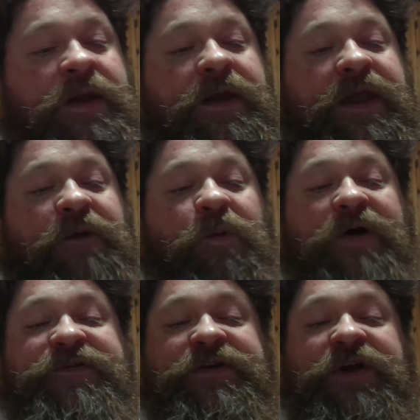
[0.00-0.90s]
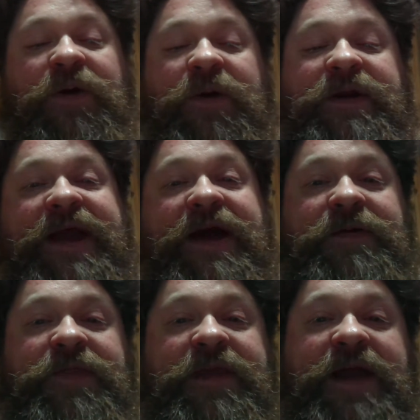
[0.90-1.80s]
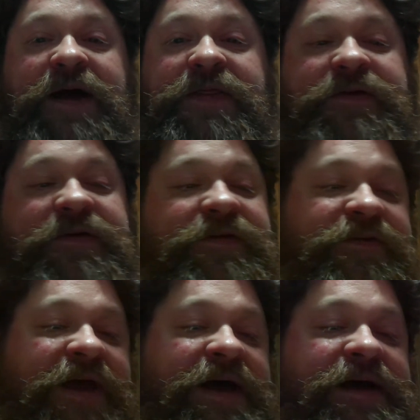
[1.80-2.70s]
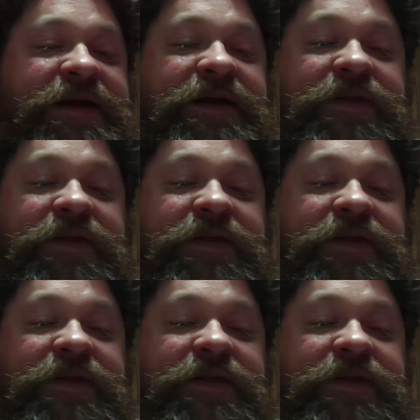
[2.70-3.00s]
He wasn't going down the other side.